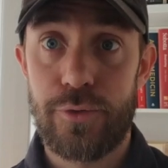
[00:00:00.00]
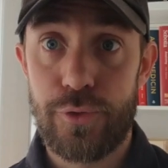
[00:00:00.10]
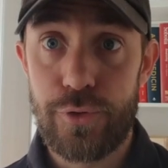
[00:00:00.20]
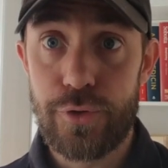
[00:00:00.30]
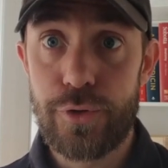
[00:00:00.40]
Do
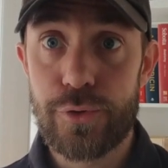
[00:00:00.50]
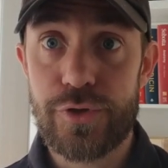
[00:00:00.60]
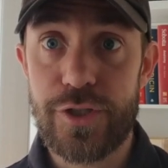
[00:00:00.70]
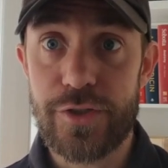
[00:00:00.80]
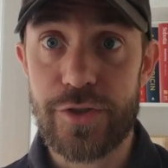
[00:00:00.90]
you use
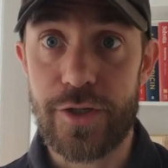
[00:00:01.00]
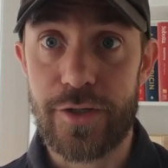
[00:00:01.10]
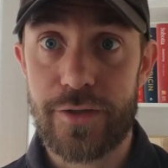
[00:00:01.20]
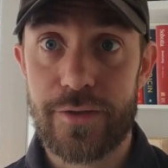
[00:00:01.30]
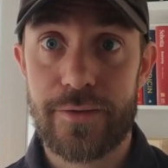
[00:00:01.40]
the internet?
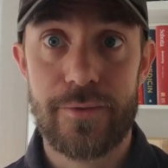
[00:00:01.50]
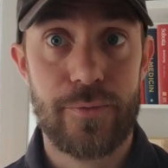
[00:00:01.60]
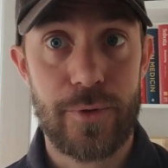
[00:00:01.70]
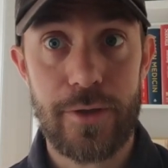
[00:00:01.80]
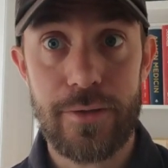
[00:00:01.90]

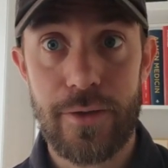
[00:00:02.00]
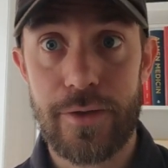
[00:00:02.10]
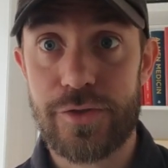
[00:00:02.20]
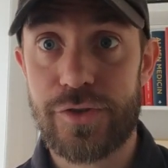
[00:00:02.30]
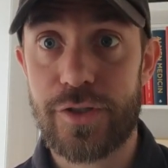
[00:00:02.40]
Well,
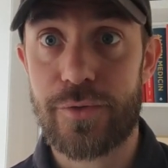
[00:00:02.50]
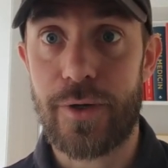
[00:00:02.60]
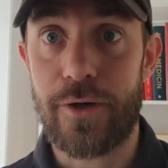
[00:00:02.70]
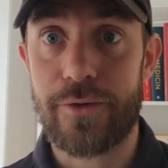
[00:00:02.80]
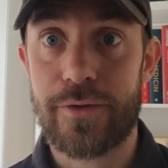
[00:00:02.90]
then stick
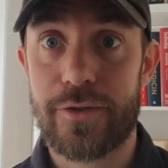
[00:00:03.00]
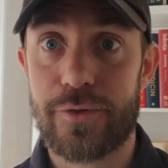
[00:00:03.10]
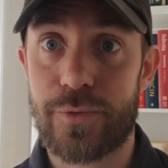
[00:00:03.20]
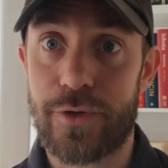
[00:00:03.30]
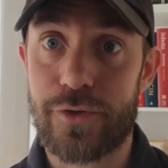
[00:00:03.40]
around because
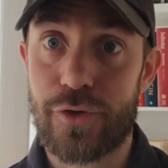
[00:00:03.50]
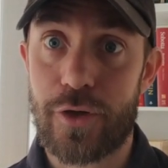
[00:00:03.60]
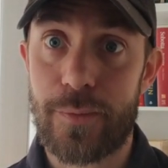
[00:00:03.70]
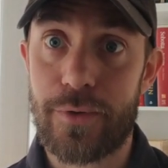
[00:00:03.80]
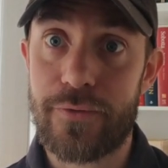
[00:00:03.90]
we're going to talk
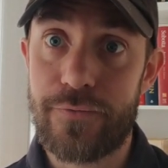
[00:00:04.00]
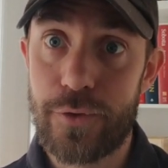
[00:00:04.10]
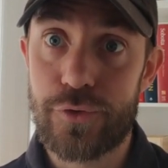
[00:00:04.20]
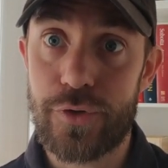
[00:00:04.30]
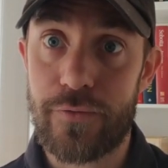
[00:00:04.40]
about the
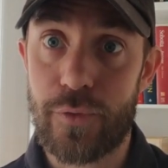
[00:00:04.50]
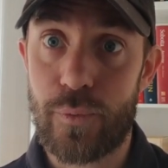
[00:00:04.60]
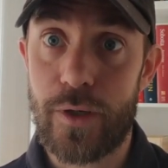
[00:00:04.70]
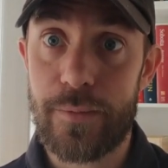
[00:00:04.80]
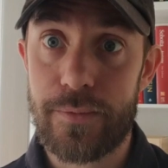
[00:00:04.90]
future of the
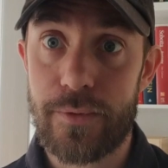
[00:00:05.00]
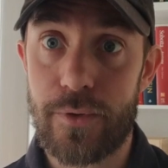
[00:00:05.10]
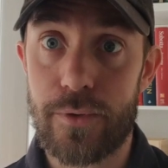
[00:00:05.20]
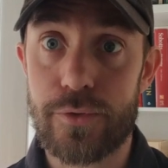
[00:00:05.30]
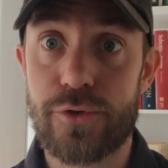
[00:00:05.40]
web,
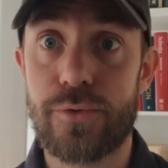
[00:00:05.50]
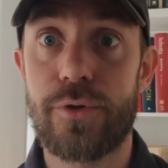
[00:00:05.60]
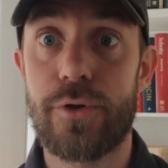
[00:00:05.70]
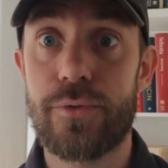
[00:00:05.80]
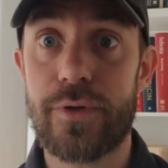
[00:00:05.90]
also
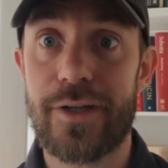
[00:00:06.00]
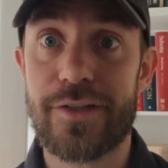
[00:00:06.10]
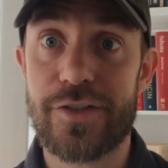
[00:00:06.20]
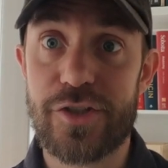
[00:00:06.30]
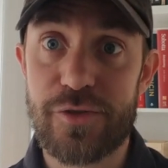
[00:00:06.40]
known as
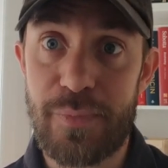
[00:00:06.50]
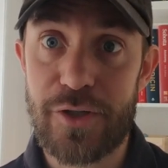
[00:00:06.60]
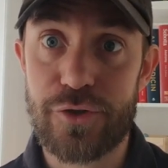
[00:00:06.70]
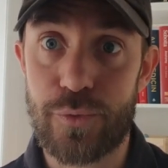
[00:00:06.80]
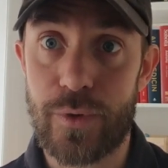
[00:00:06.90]
the
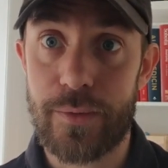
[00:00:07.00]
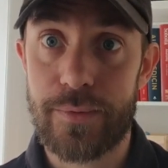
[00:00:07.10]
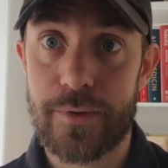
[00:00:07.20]
spatial web.